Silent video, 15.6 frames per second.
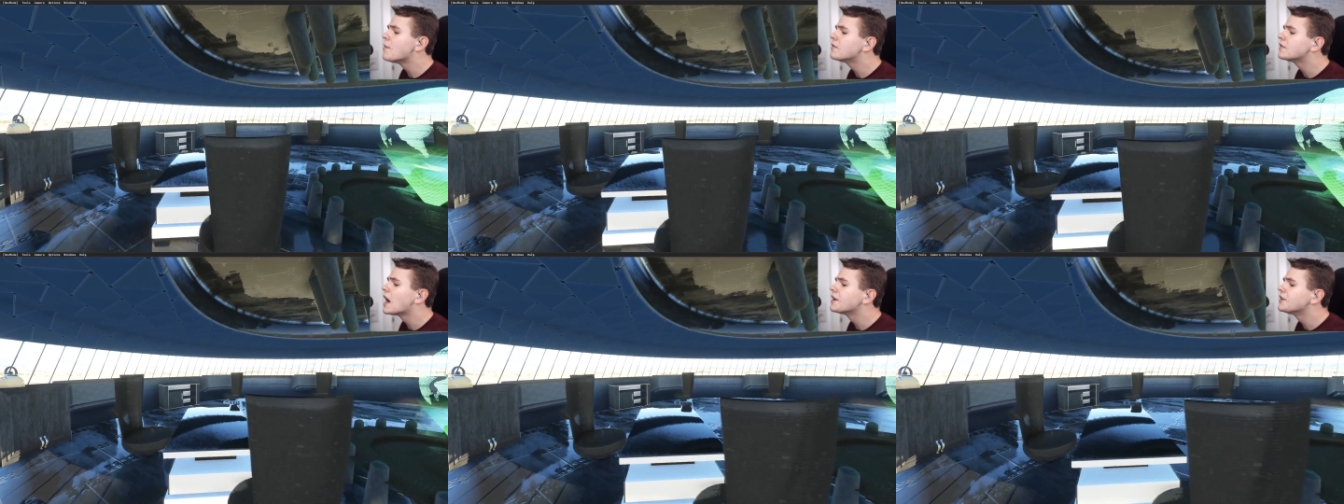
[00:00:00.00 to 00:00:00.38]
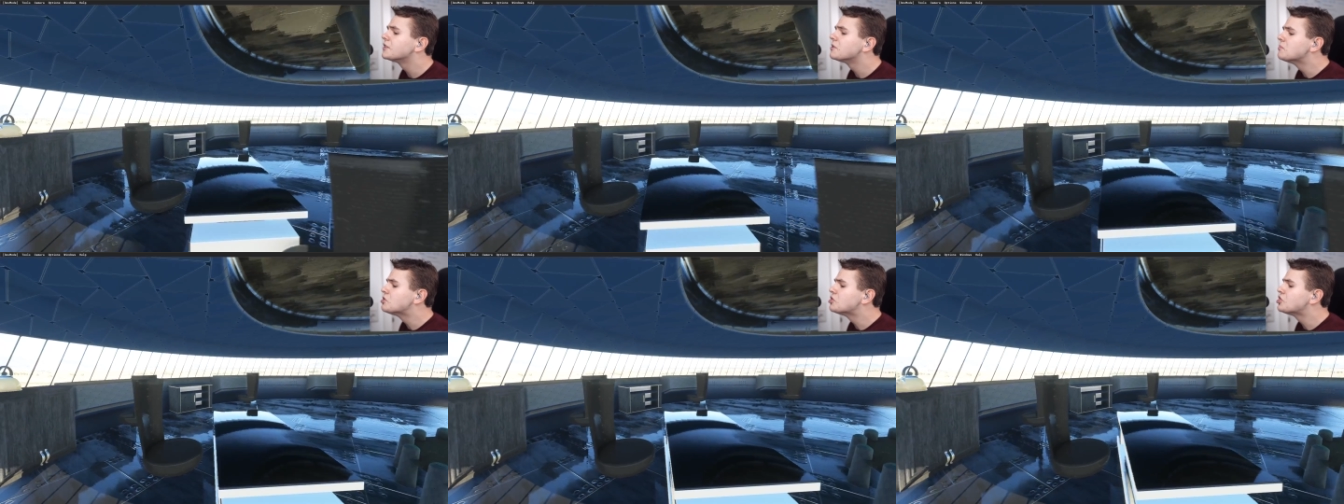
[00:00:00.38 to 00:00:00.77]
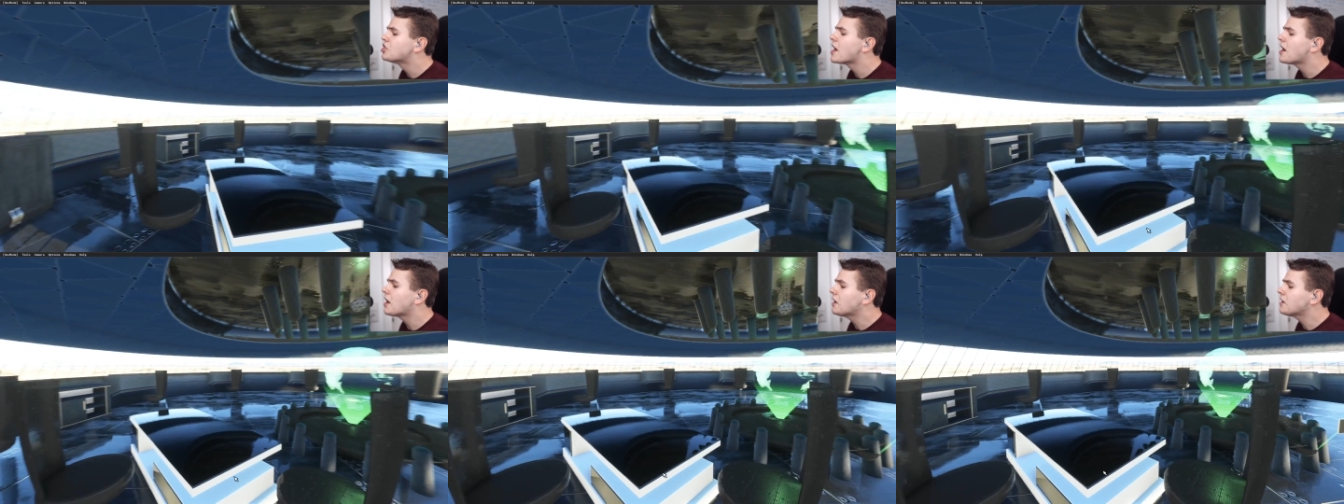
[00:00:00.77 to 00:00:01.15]
we've got some
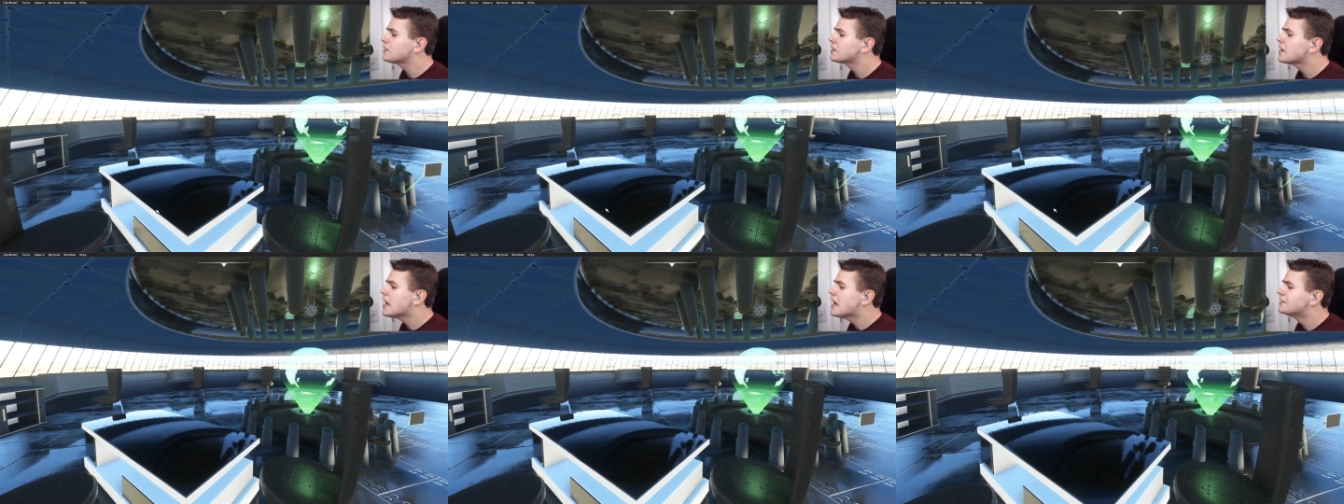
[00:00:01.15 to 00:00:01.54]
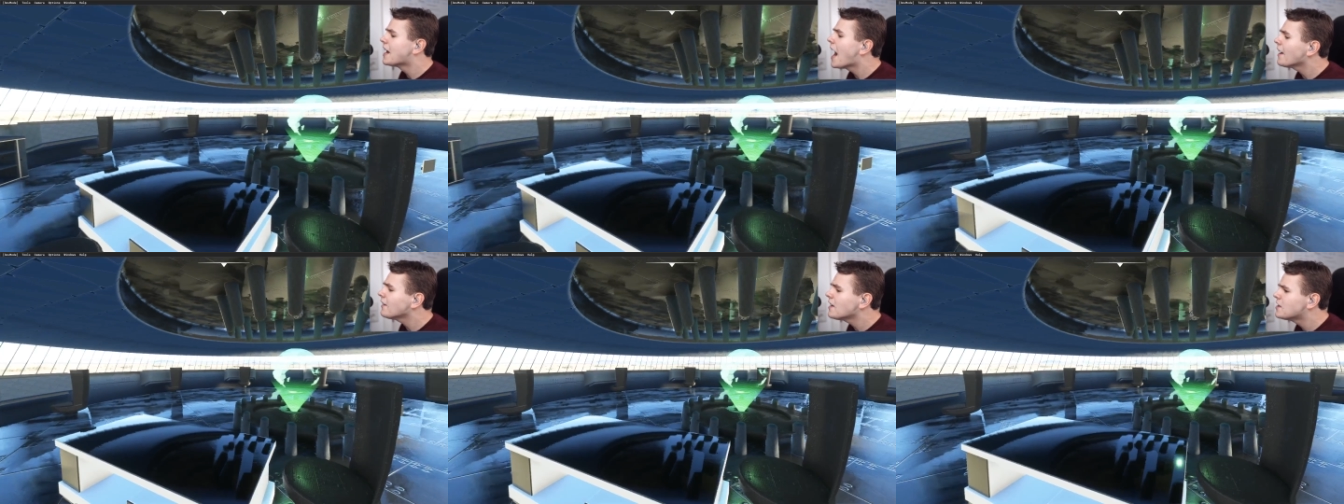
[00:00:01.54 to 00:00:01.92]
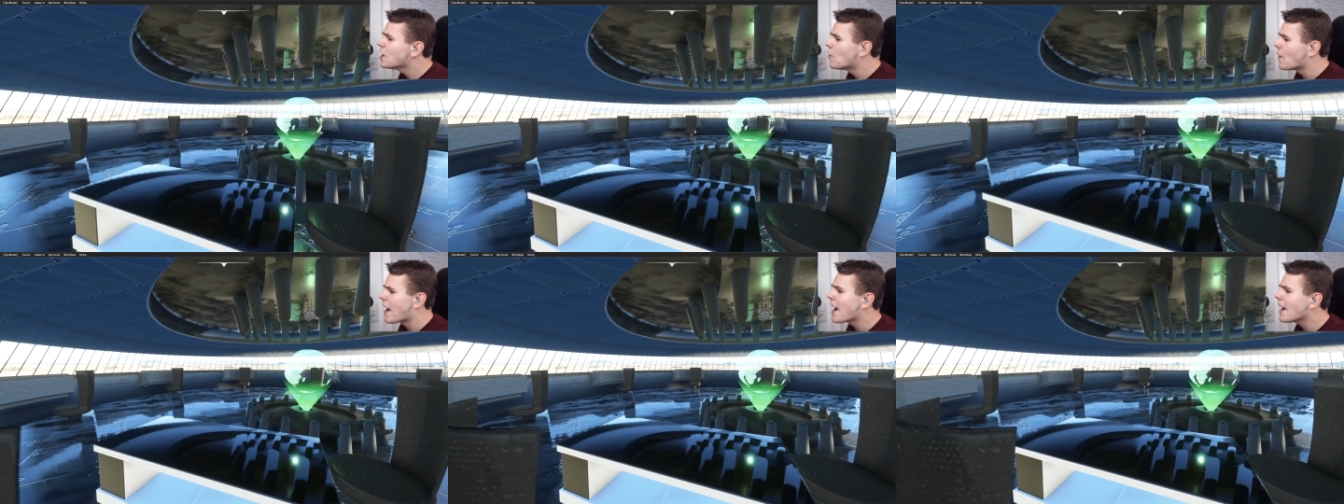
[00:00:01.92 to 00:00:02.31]
chairs. Sadly,
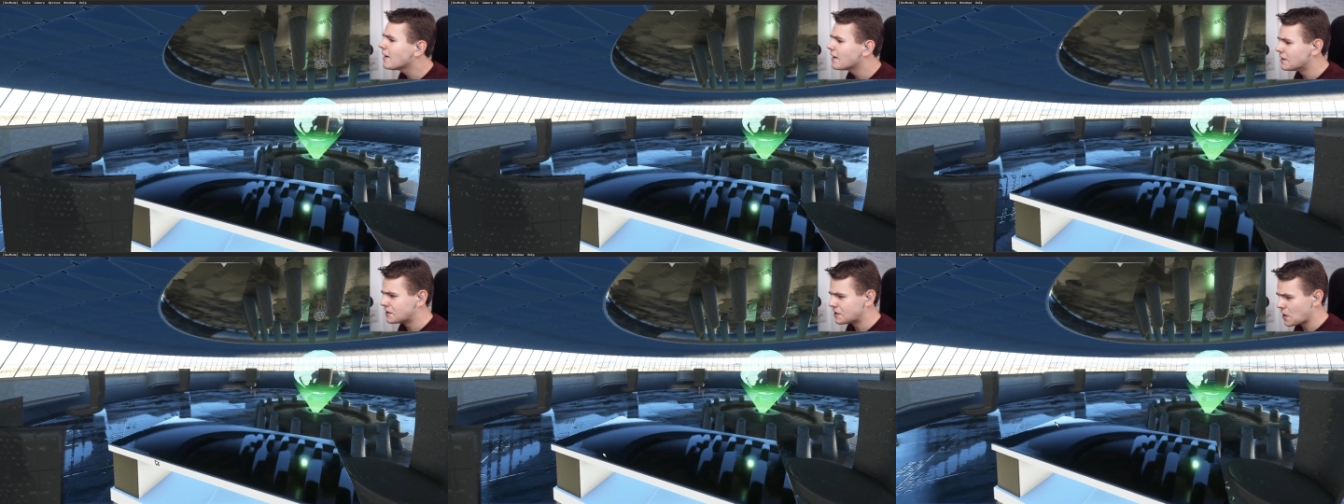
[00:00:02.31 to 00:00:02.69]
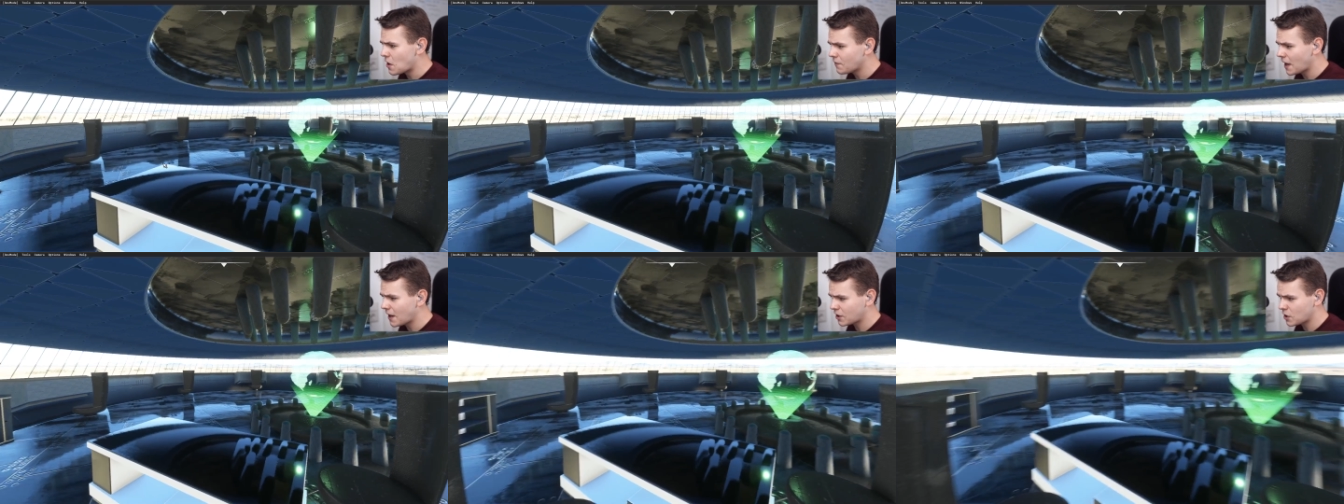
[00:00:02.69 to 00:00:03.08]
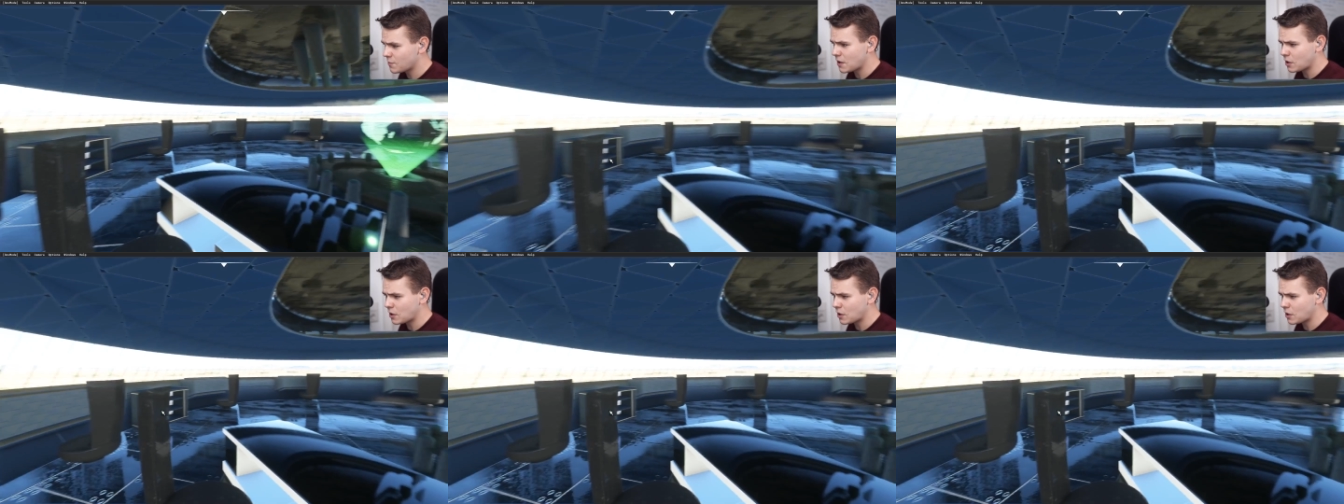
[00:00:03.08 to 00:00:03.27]
no aliens, though. That could